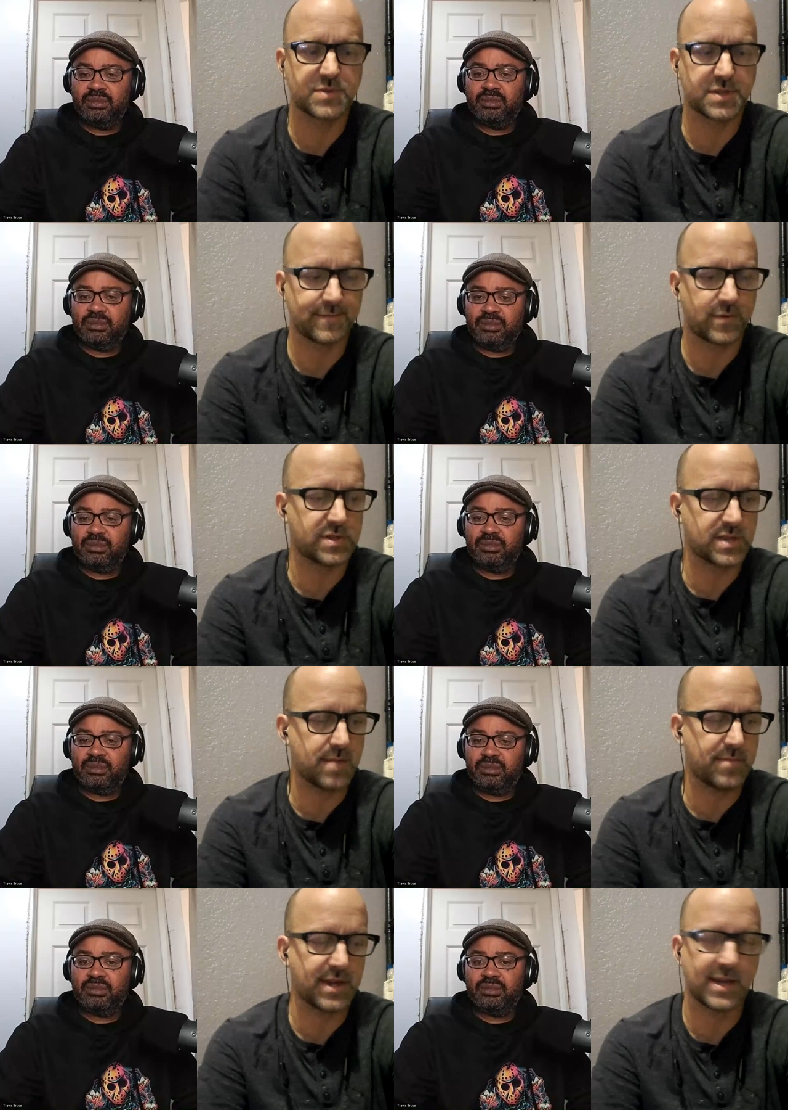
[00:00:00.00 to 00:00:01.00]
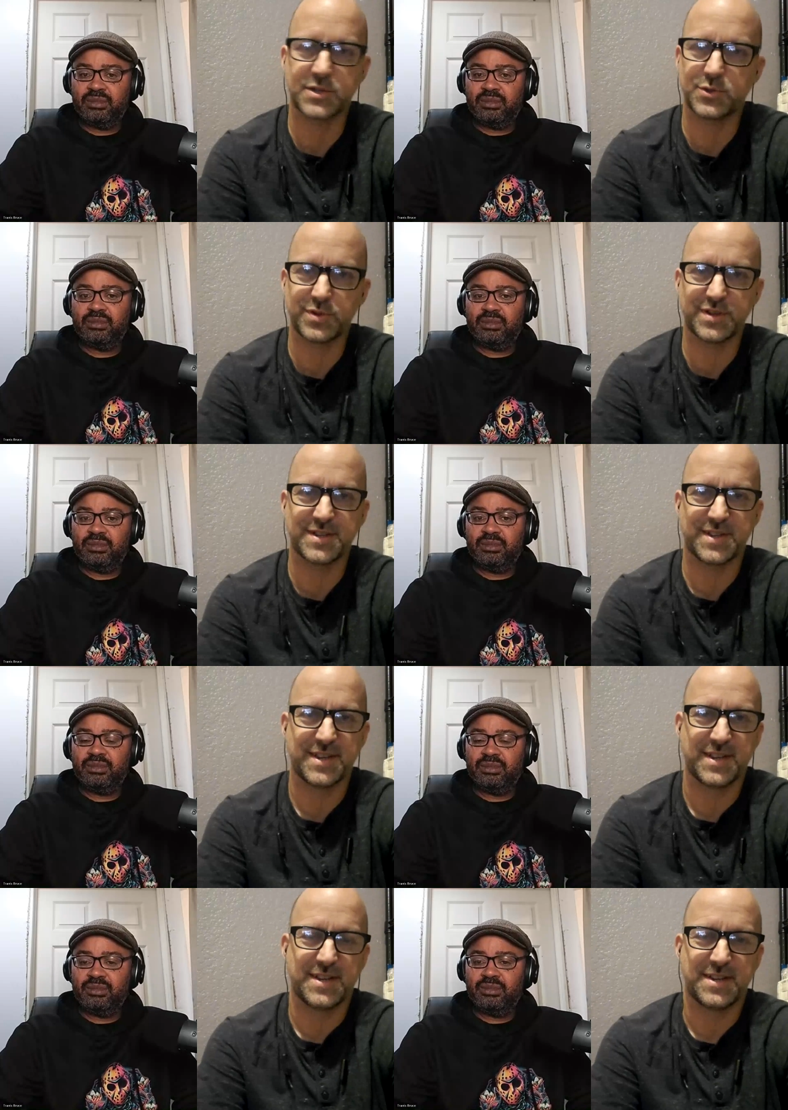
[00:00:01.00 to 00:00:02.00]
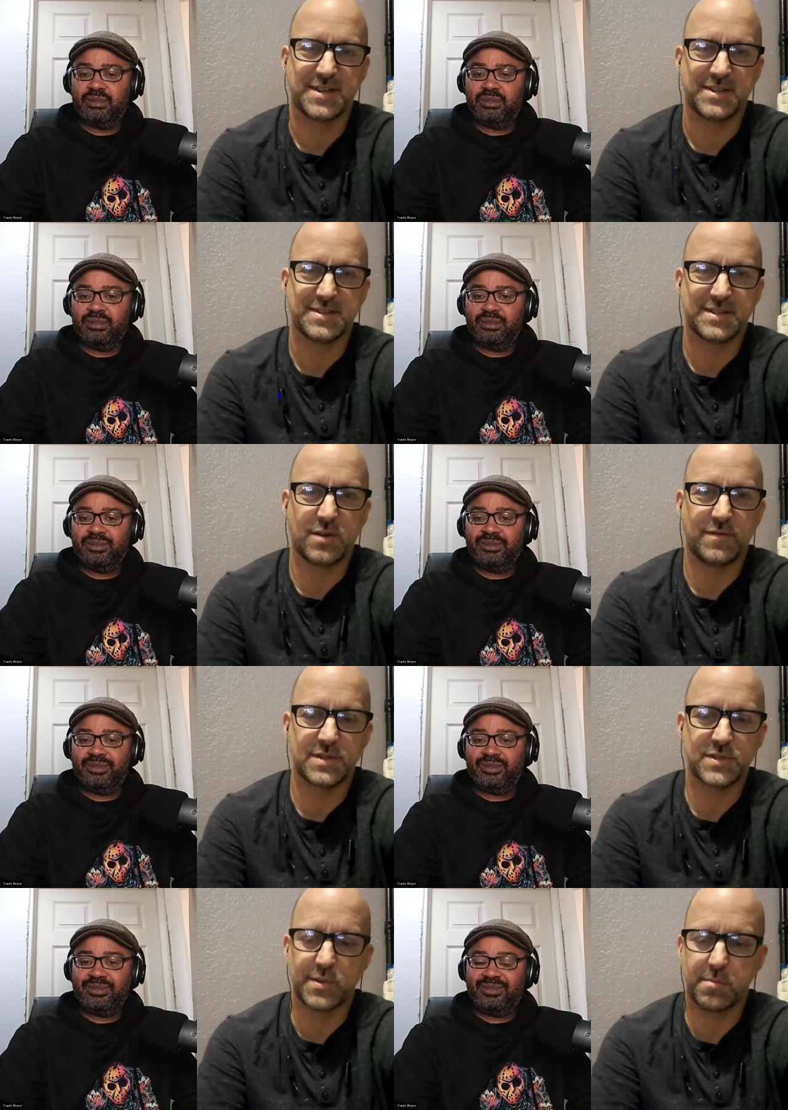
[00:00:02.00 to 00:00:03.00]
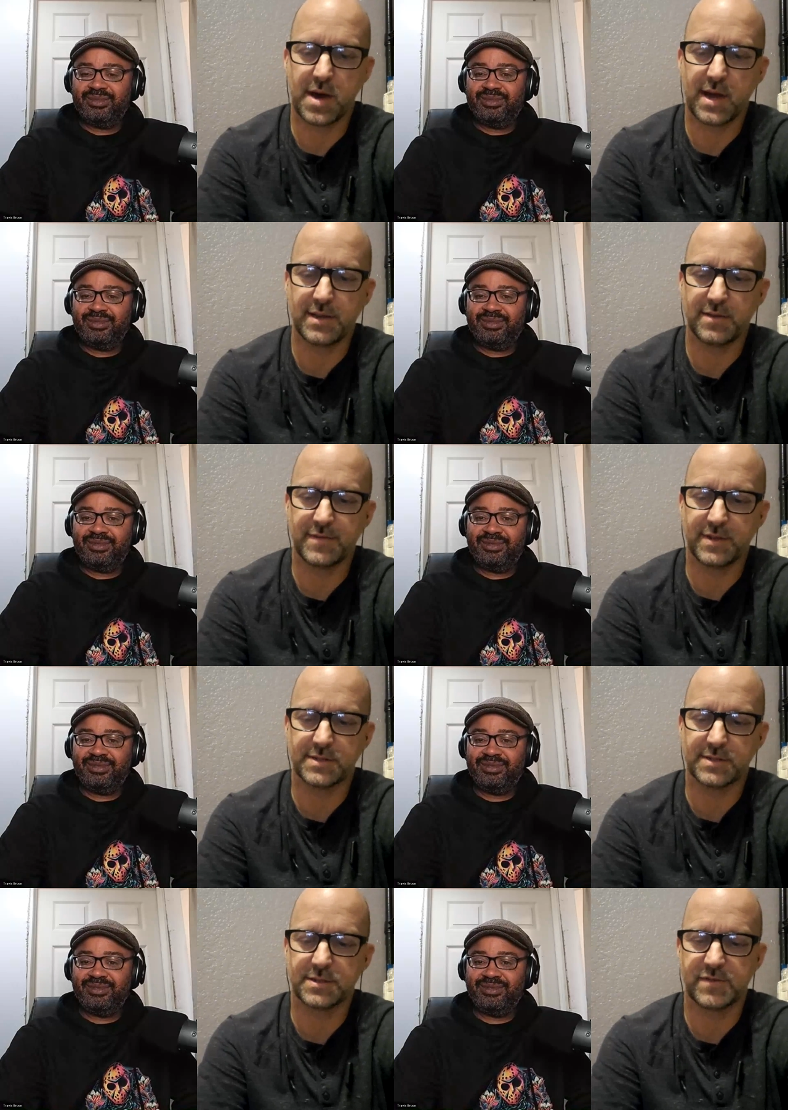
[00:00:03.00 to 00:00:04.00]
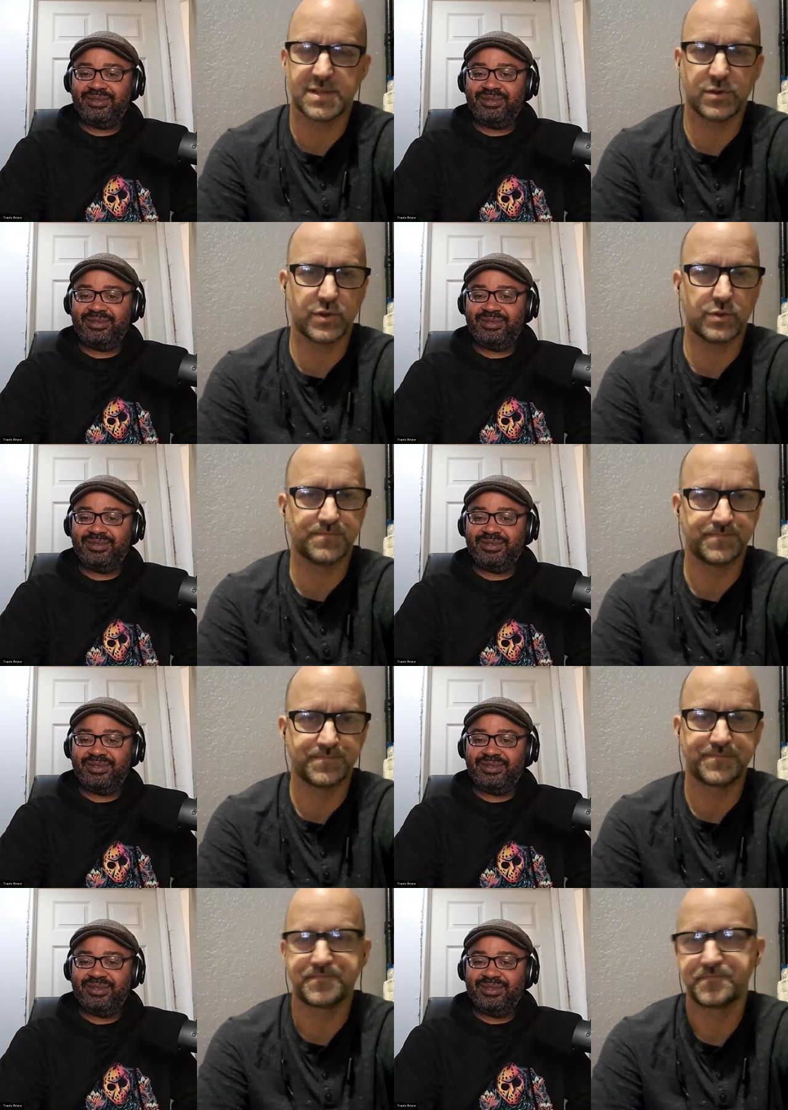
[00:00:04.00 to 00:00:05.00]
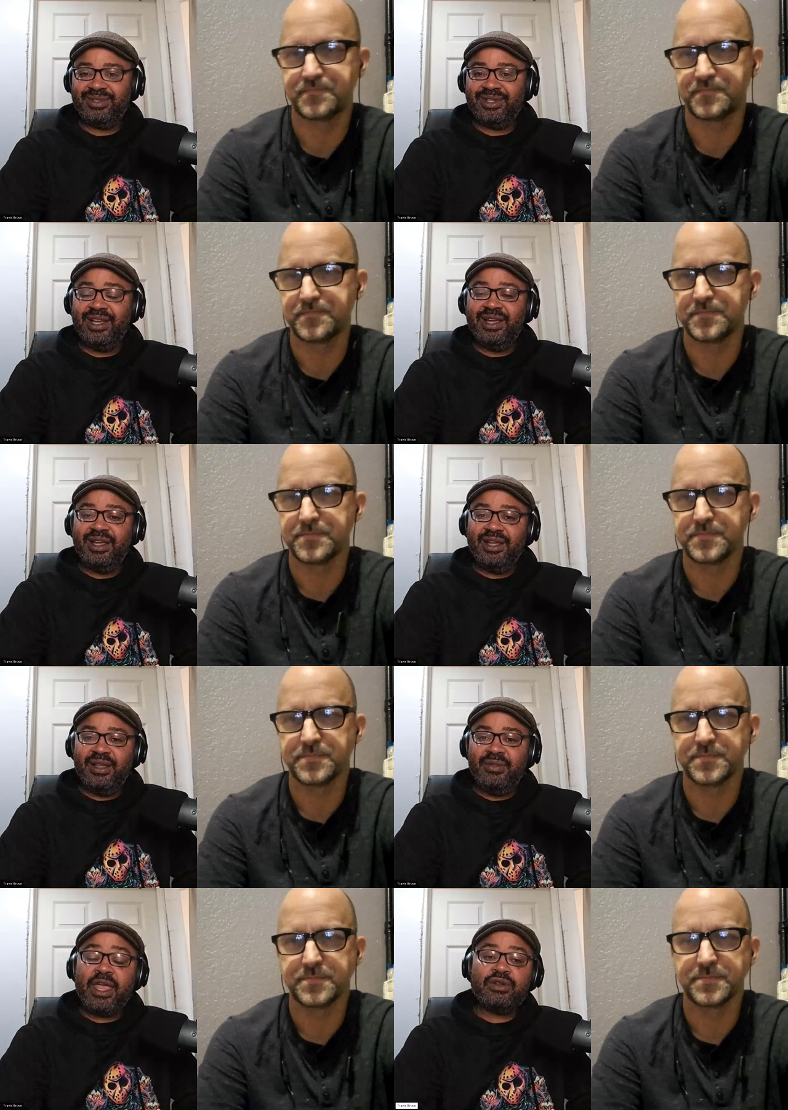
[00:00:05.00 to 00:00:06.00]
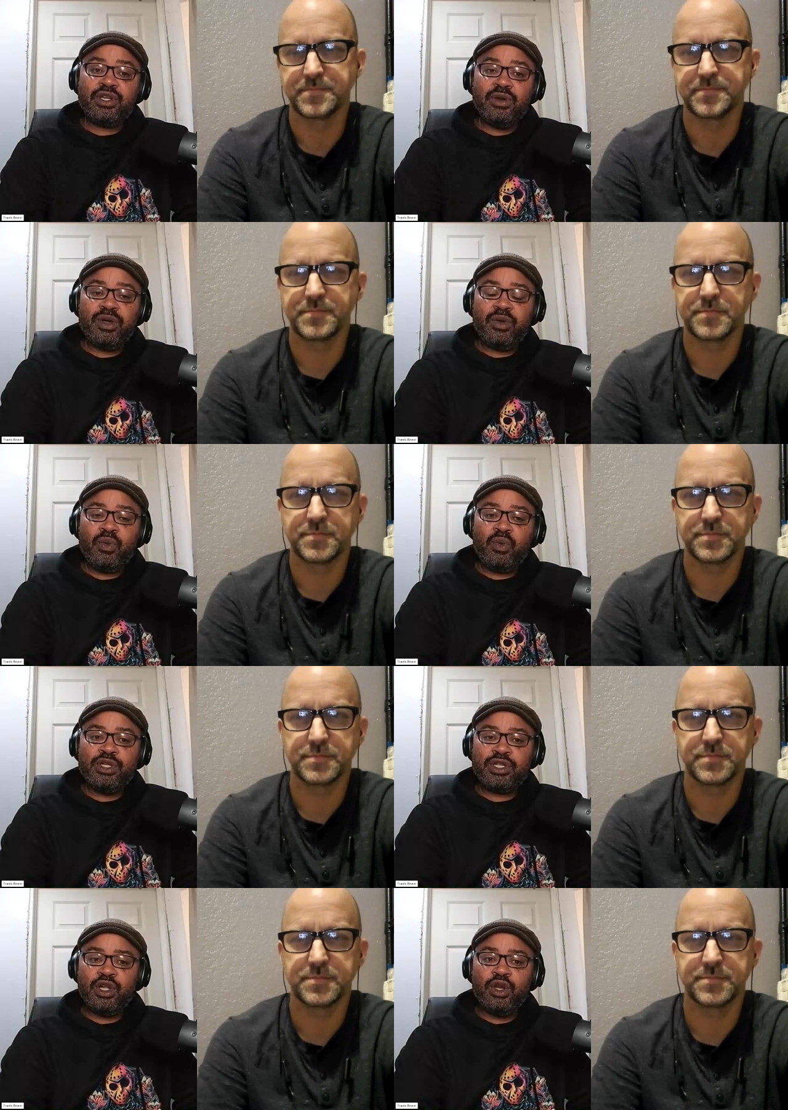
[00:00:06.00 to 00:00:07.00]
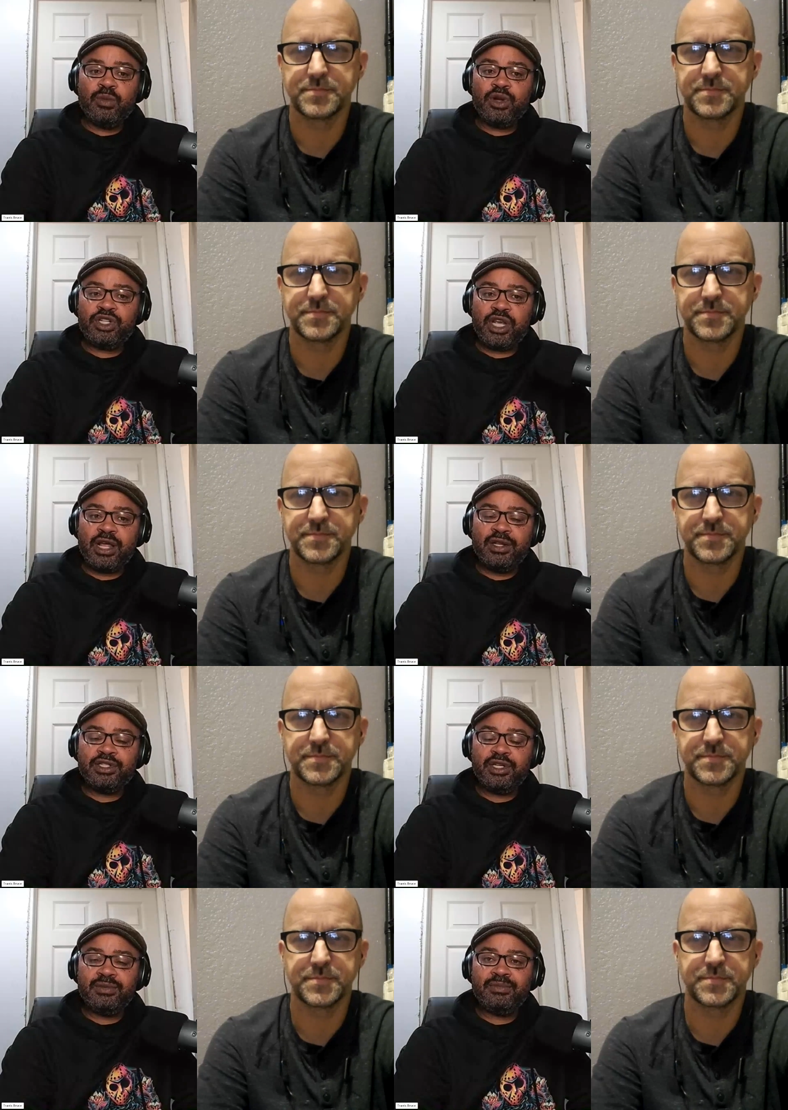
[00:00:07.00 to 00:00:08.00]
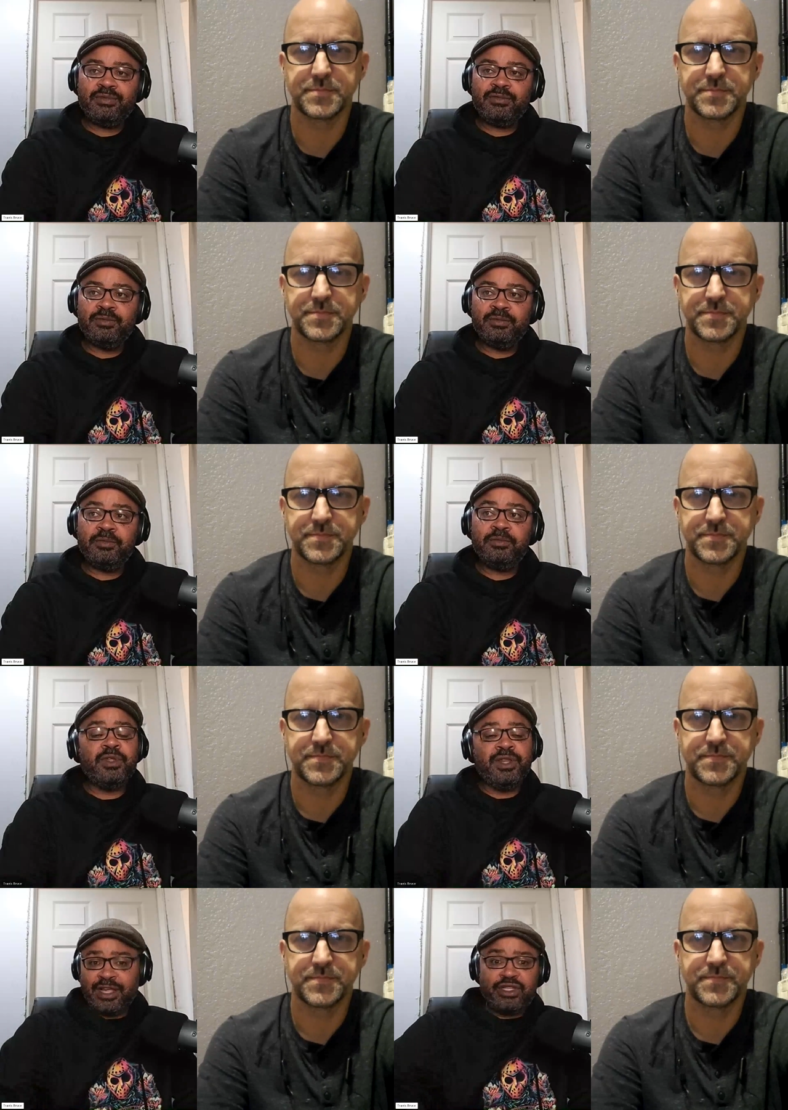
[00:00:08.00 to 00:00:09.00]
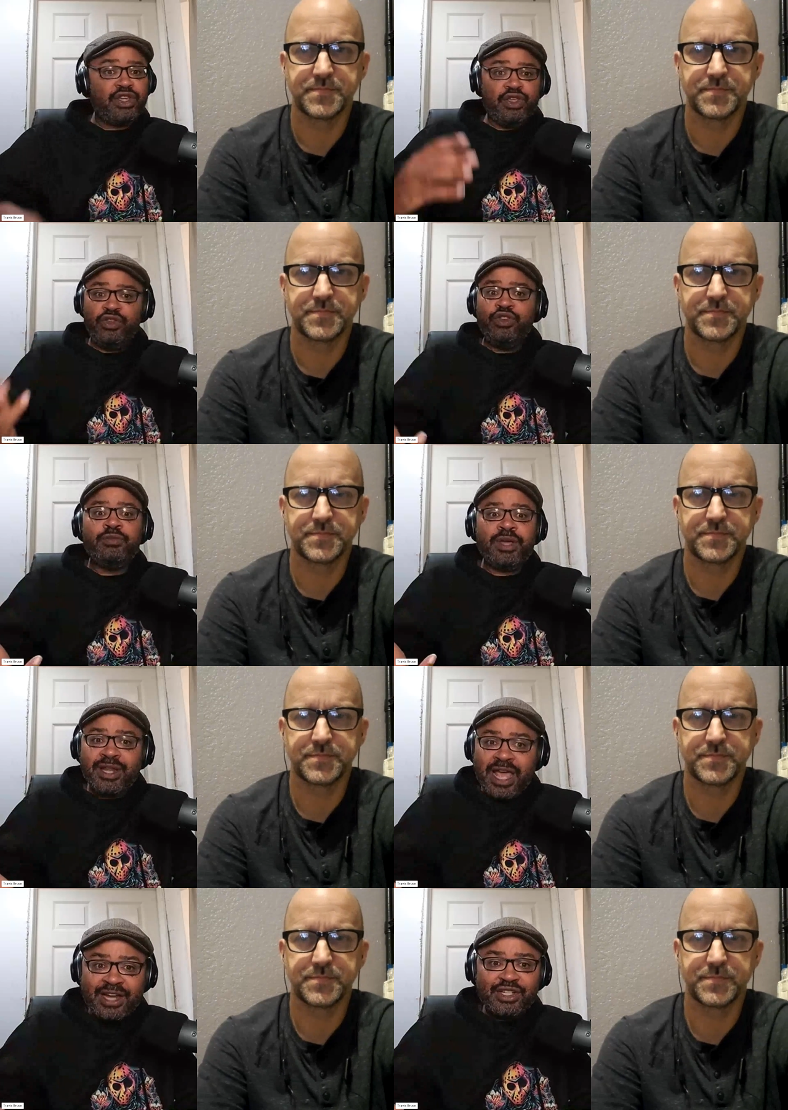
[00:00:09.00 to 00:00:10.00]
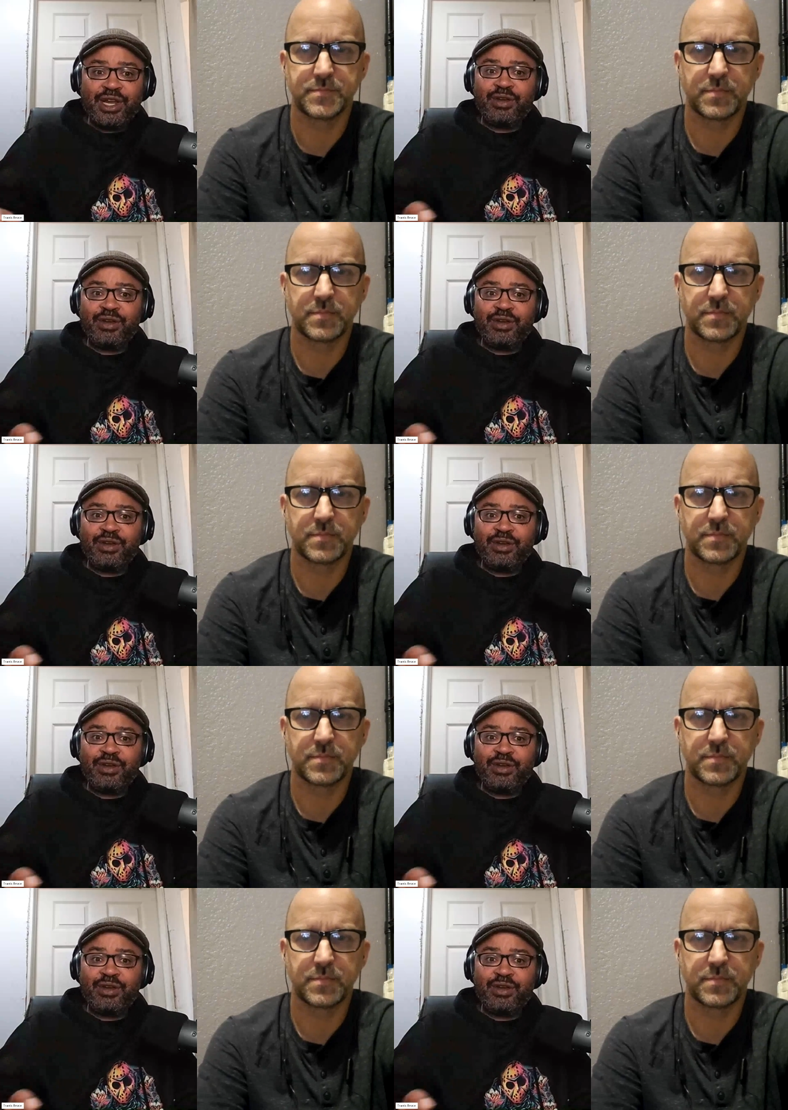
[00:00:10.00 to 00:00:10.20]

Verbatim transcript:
Speaker 1: is the first time I got to uh, uh, delve into the mind of uh, of a serial.
Speaker 2: Now, so was it a little more challenging? Like you say, you, you've been the action